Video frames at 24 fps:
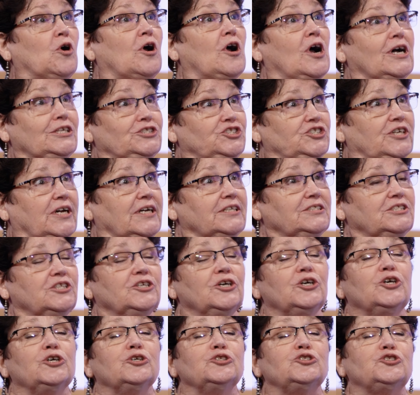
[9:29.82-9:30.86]
project.
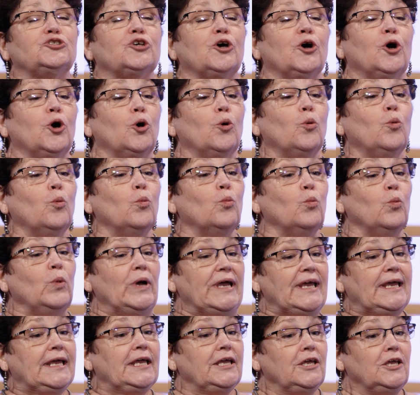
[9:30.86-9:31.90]
So
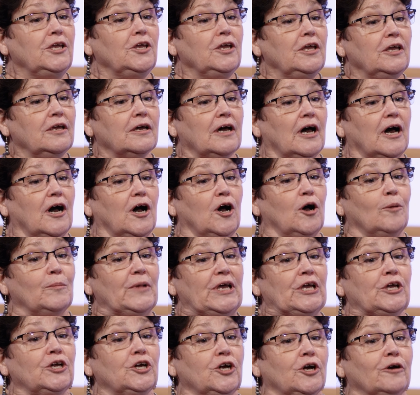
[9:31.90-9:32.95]
we um,
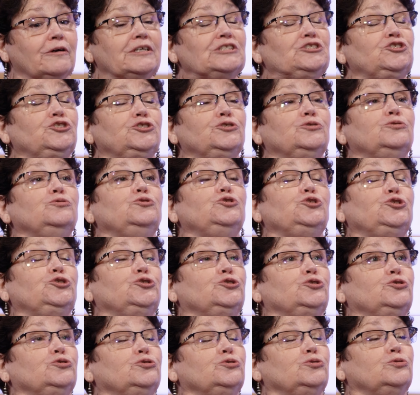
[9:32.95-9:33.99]
encourage you
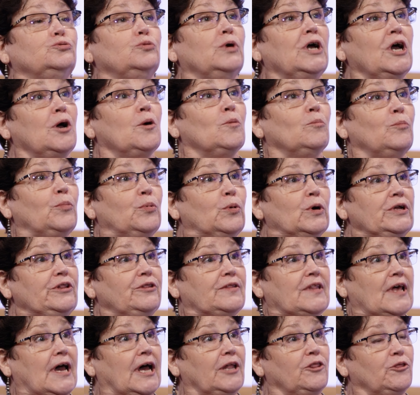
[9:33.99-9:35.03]
to
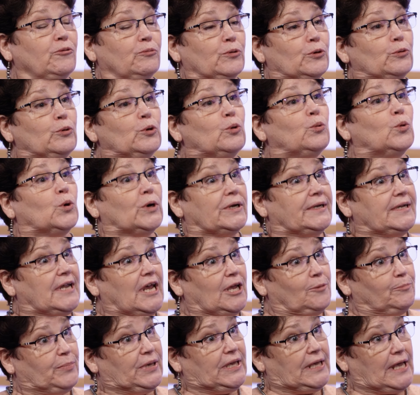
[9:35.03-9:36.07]
put that through
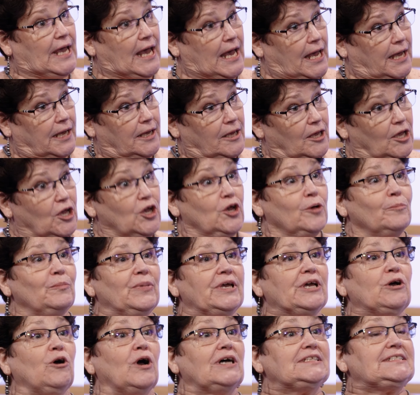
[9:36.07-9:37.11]
Coordinate PA
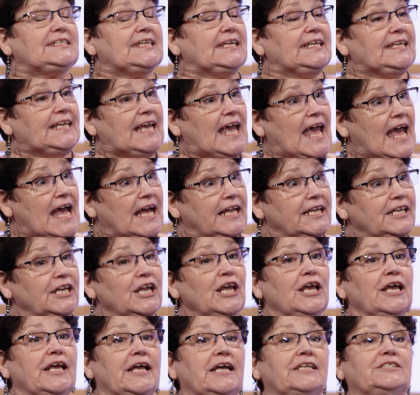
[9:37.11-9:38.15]
because
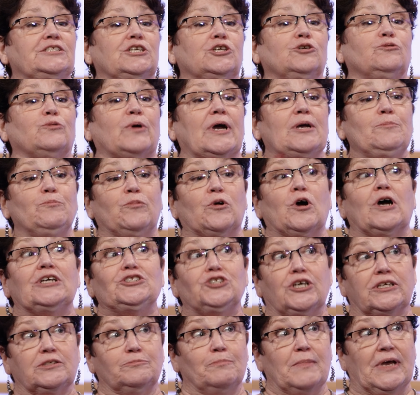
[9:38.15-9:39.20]
again, it's a great
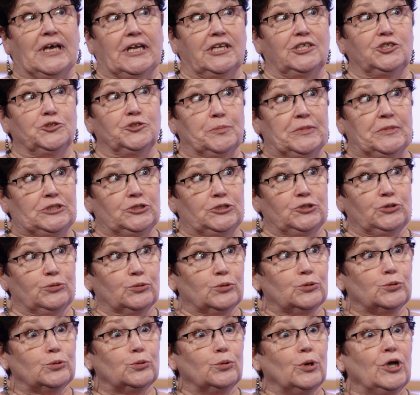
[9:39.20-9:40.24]
project management
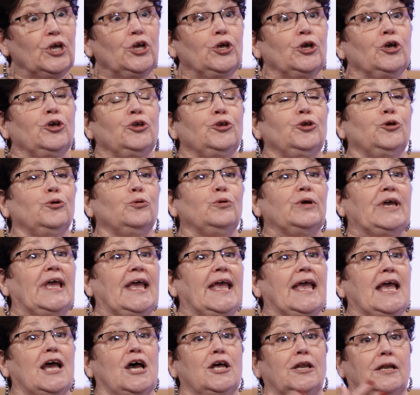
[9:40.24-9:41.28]
tool. You
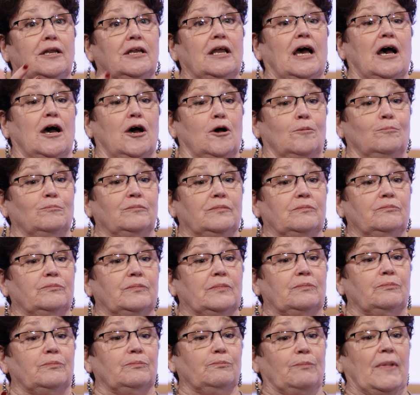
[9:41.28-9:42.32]
can um,
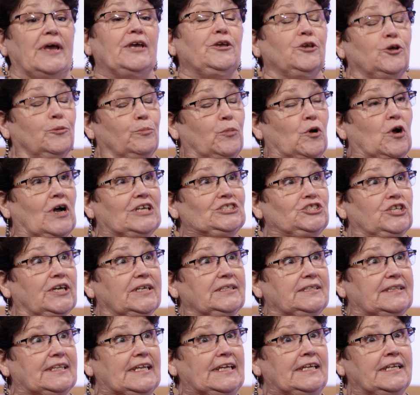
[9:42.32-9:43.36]
make your
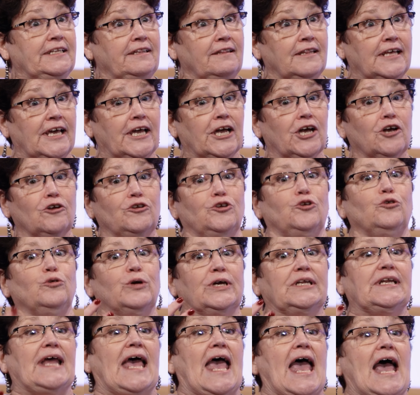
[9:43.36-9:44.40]
project in there. You
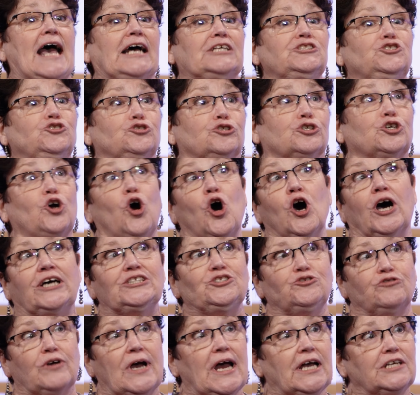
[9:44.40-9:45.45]
can add your
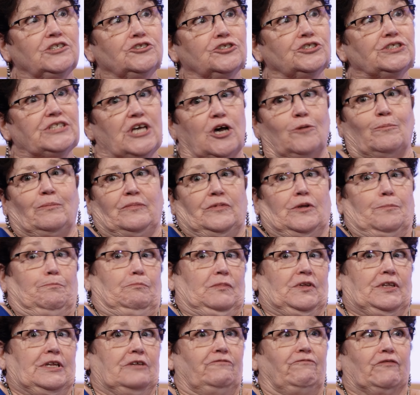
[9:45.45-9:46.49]
contractors, how
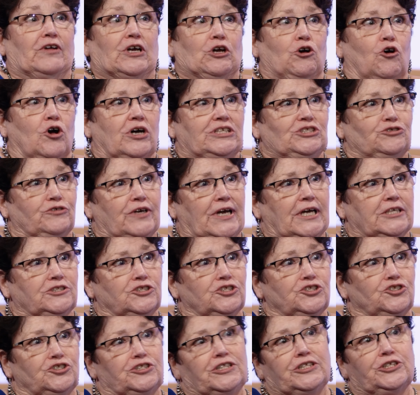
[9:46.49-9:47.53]
different
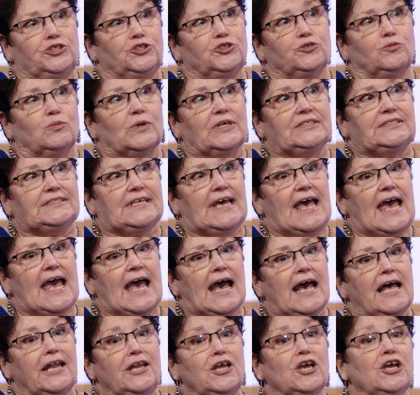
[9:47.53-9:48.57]
contractors that you want to
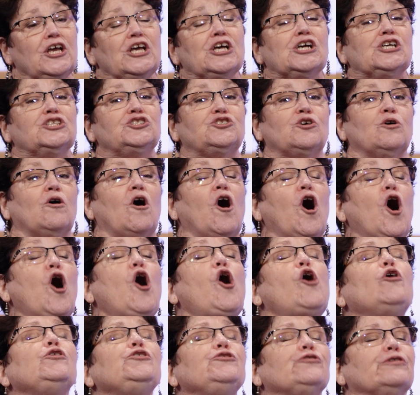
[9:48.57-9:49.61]
add. So
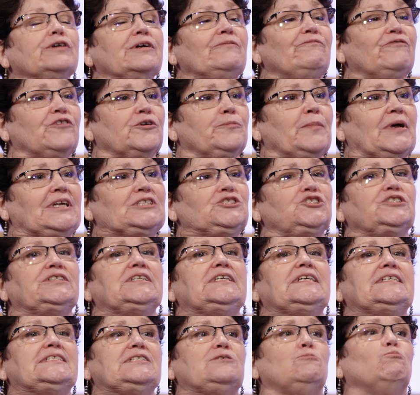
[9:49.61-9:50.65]
all your information
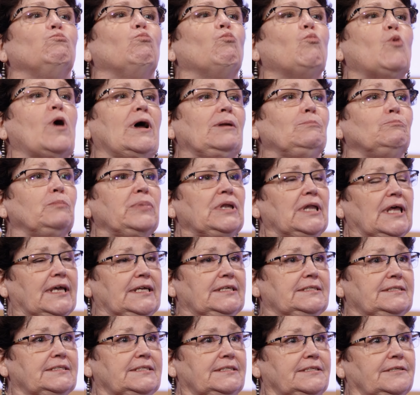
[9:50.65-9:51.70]
is in one
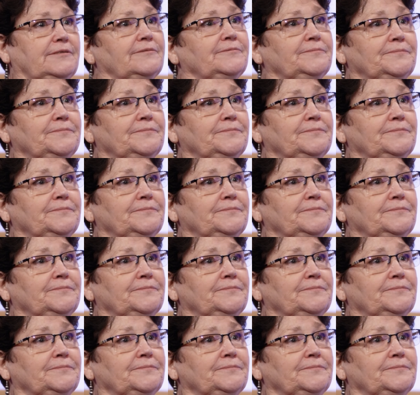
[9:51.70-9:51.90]
place.